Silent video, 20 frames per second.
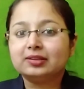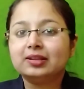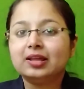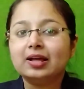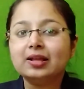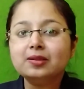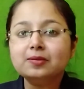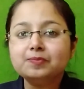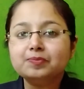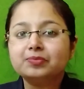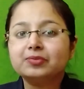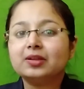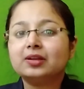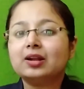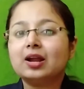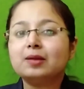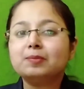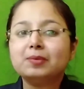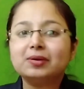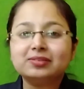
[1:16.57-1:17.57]
then
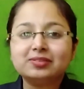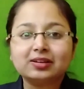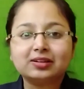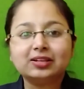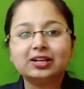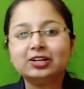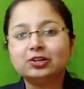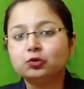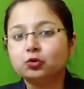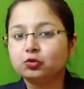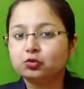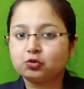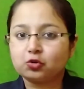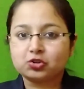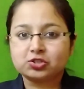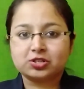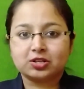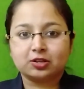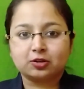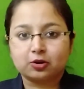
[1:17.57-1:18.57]
there are basically two
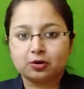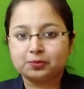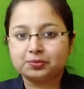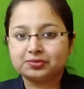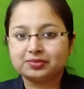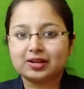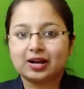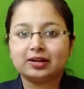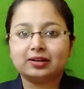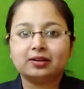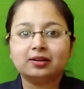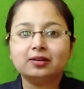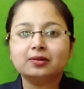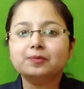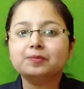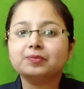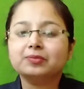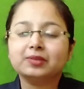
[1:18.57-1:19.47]
social groups that are